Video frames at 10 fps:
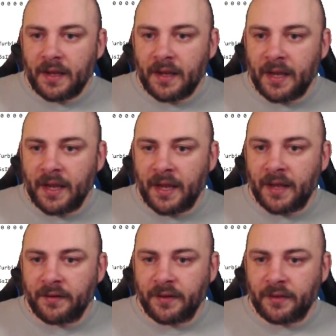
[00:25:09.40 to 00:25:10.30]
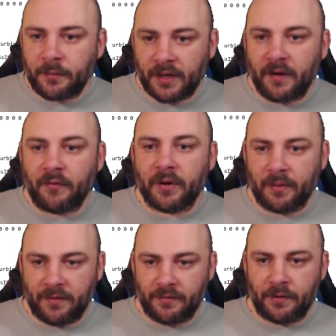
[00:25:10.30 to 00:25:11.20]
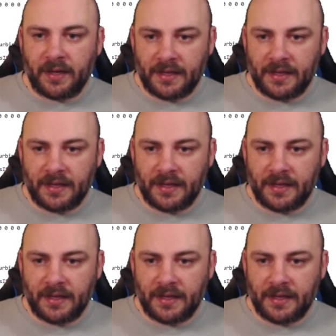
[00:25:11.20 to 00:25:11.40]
And then the recovery ref, okay,